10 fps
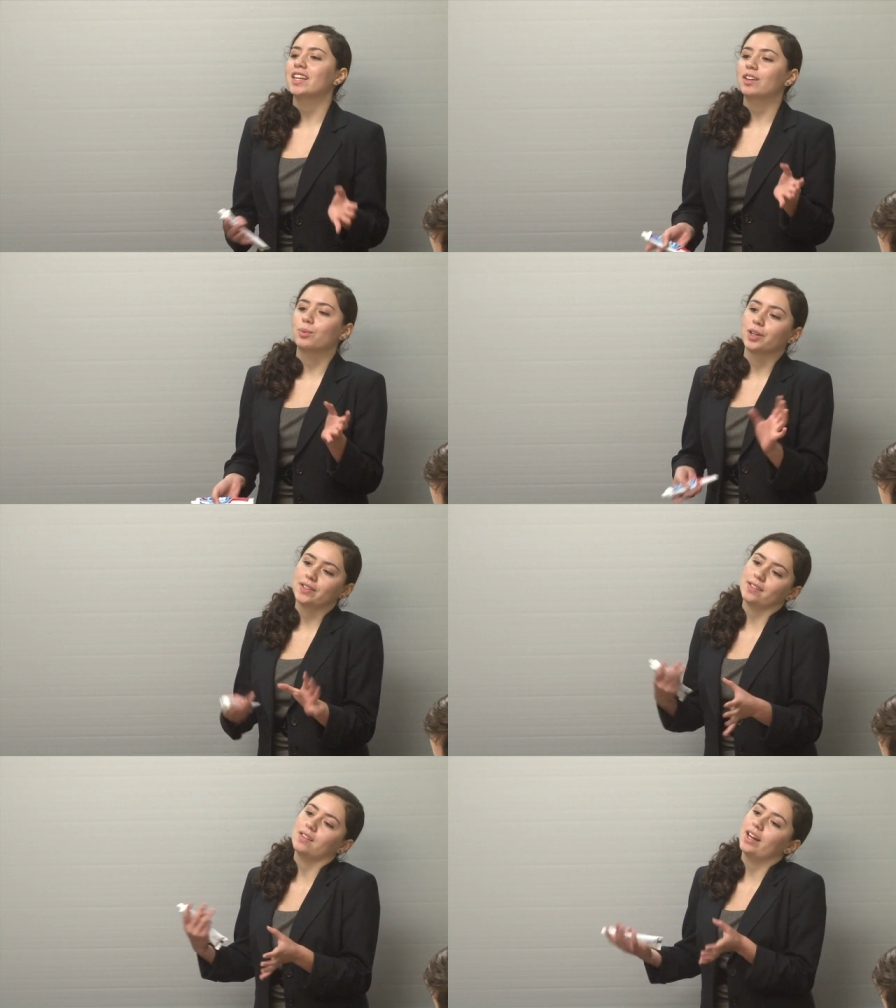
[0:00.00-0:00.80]
think it
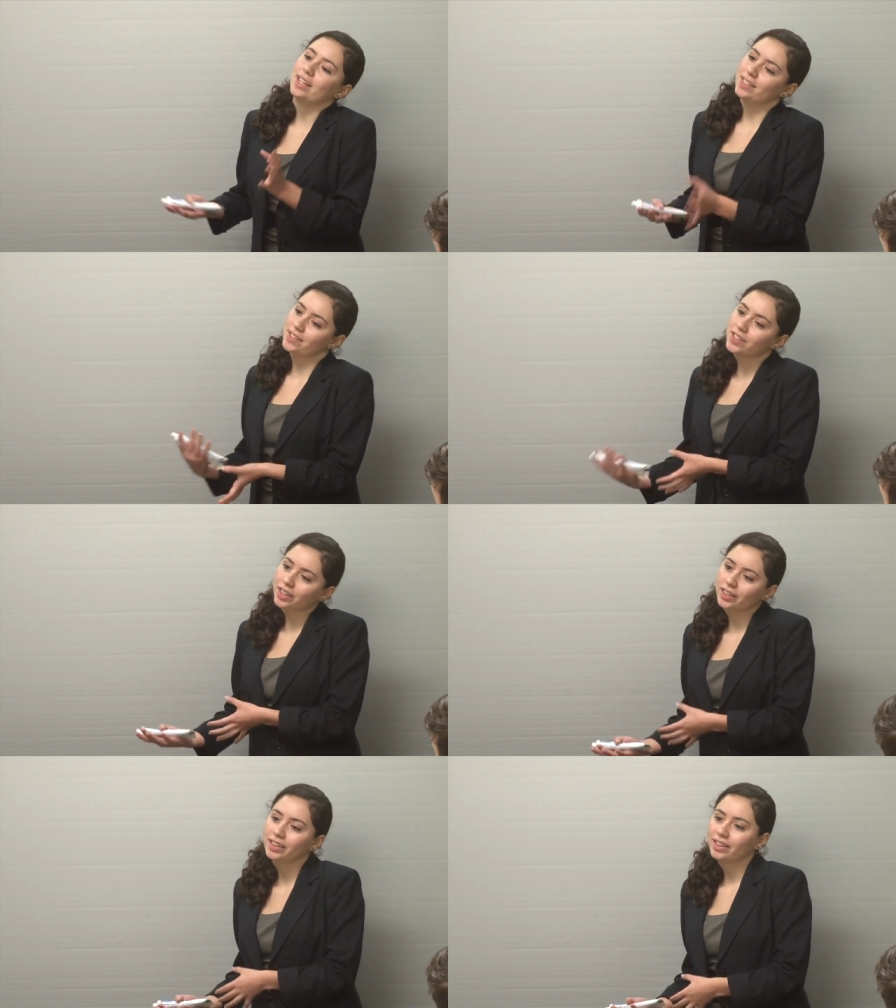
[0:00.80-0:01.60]
works a lot
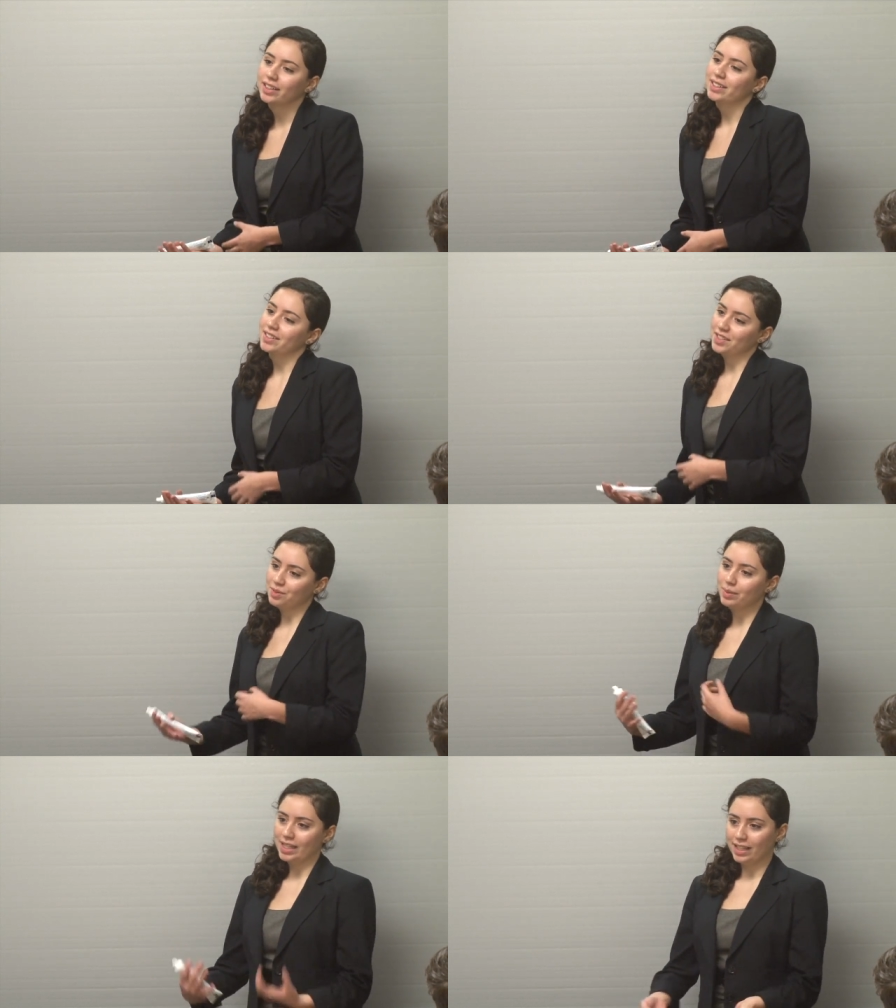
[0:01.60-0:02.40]
easier
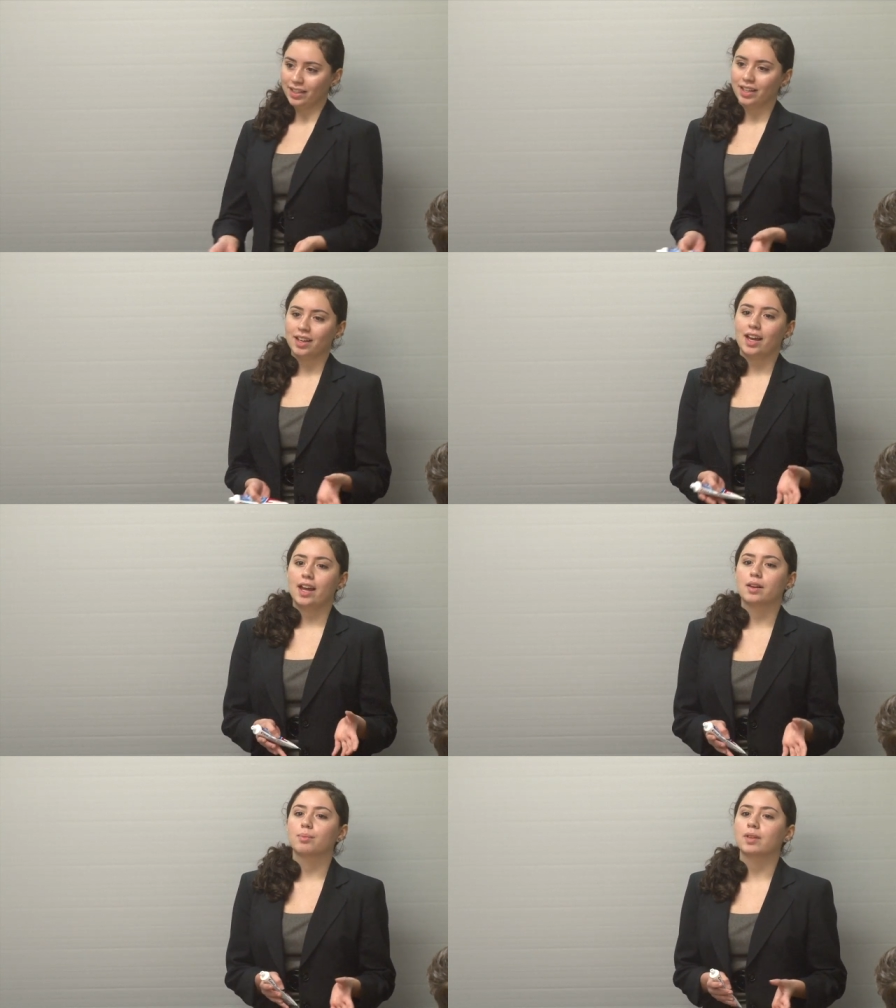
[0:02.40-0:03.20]
to be
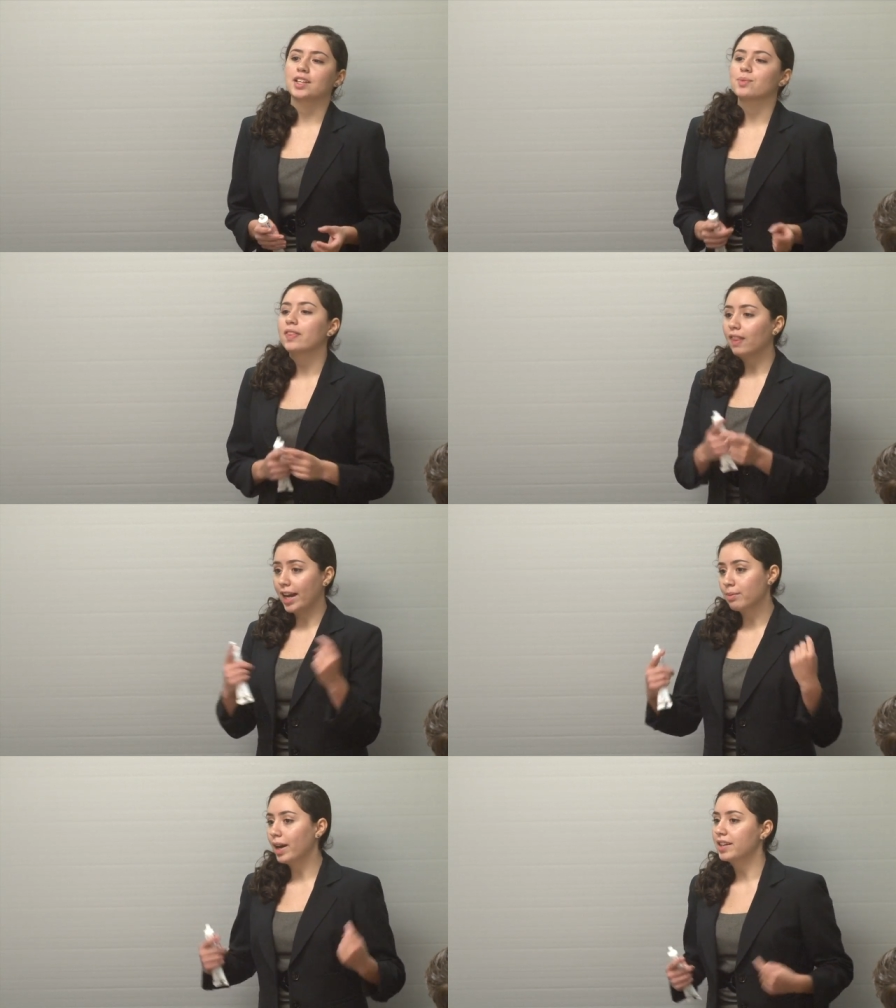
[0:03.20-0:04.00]
in a place with
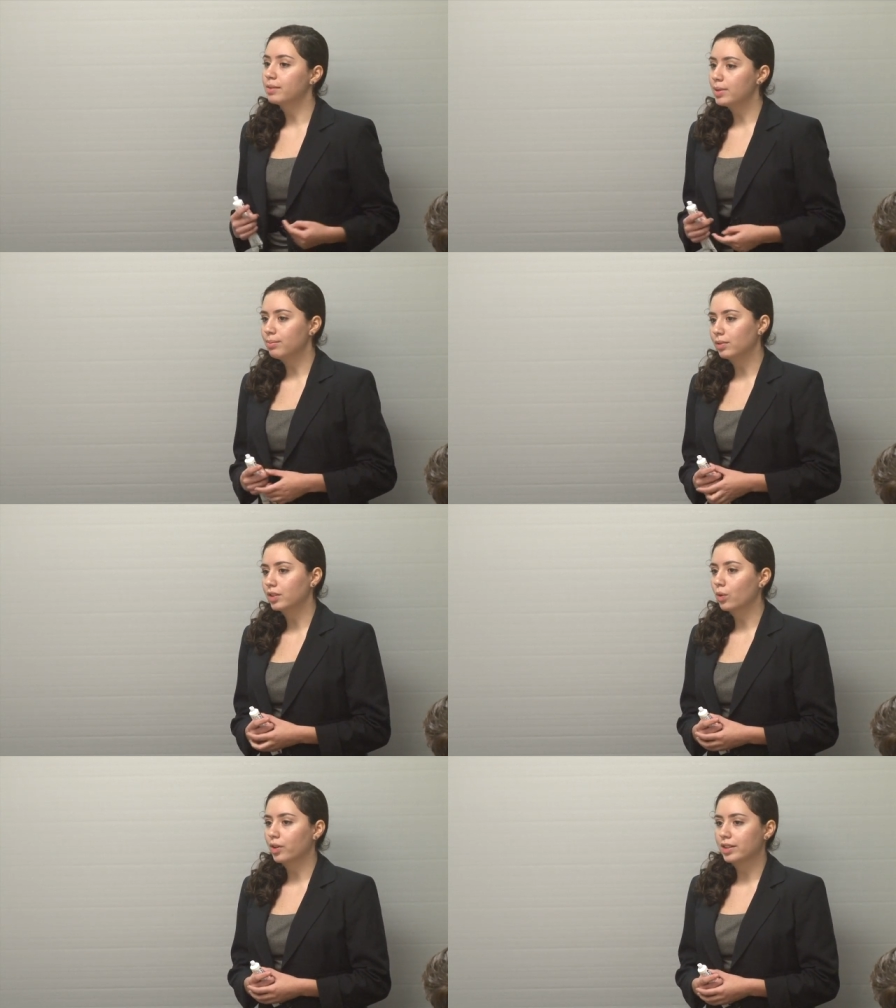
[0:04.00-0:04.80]
like-minded
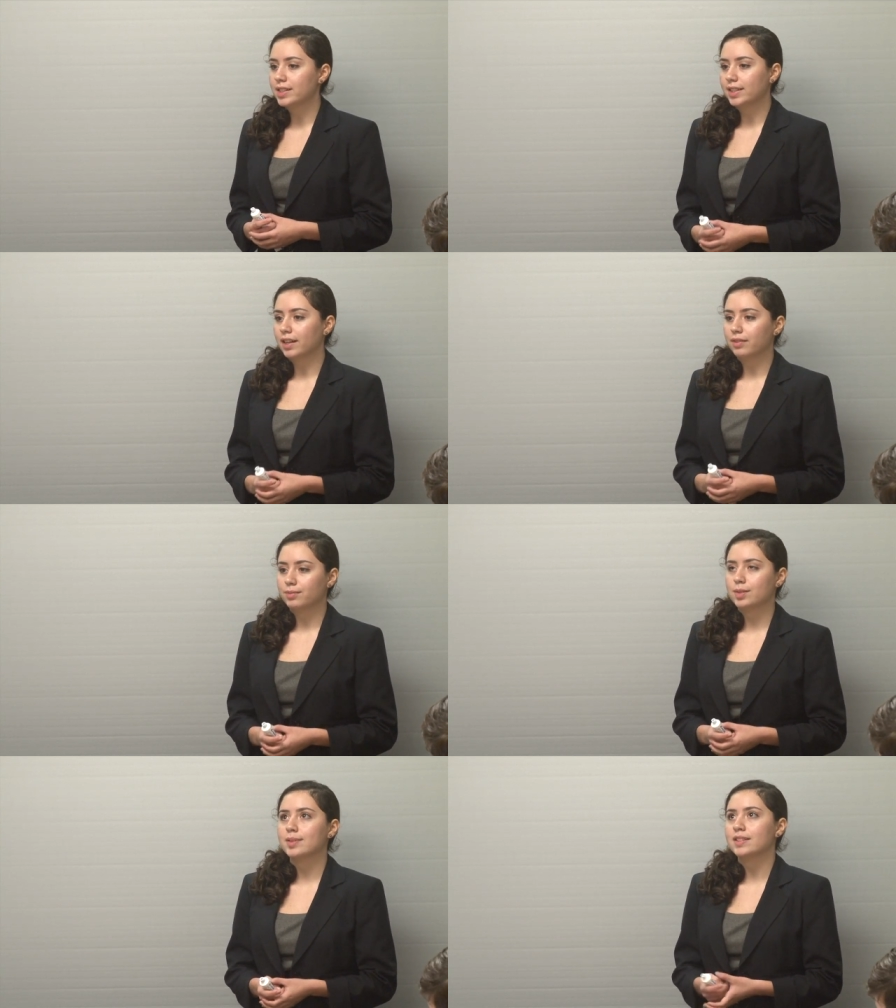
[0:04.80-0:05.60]
people in order to get a
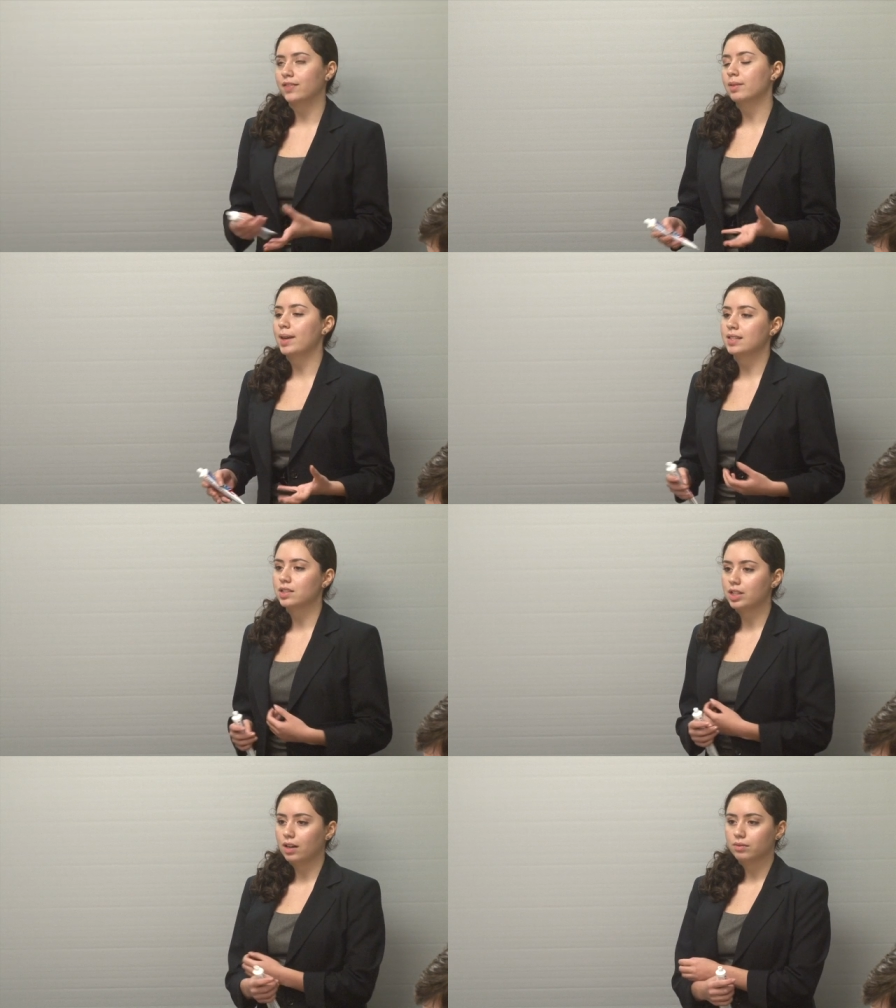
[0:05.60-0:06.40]
specific
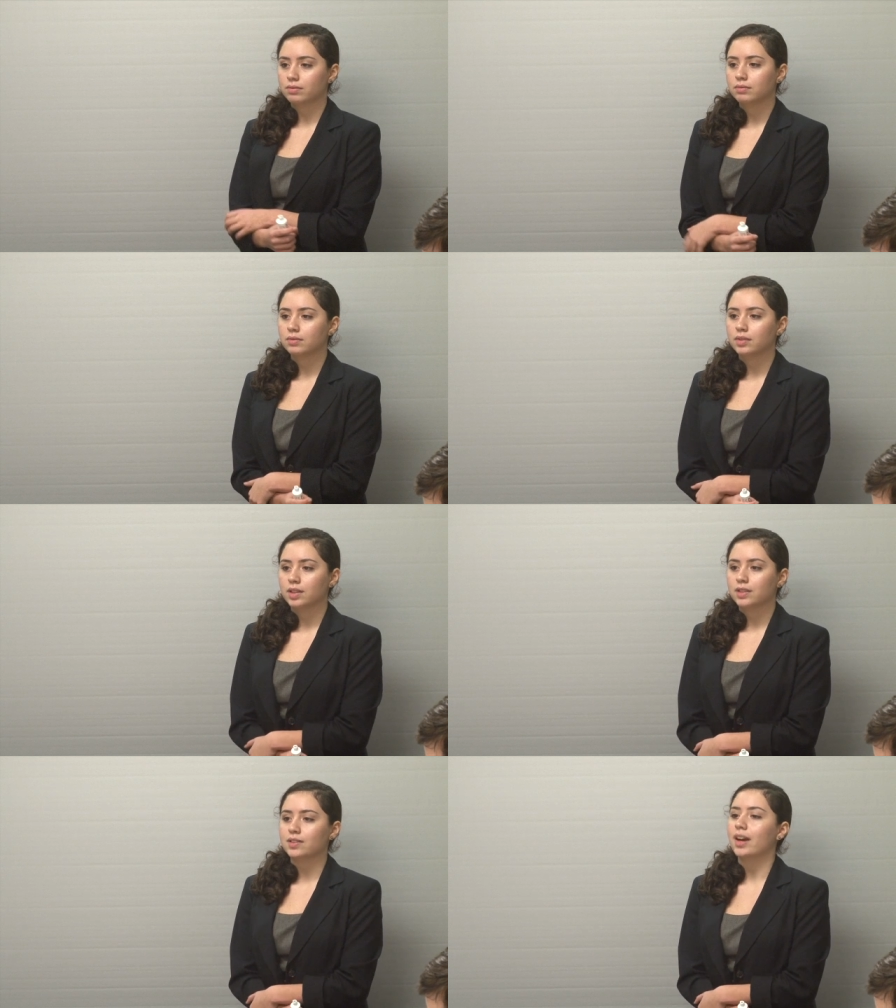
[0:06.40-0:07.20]
message out.
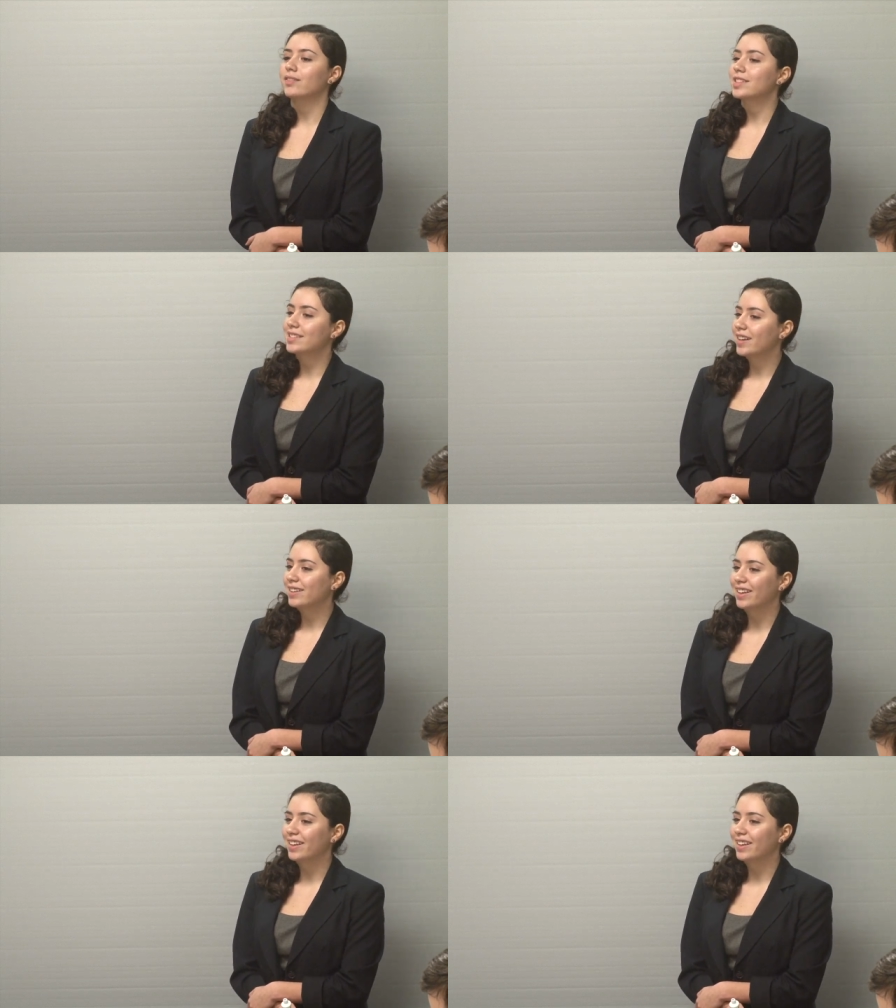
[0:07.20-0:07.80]
So I have to say.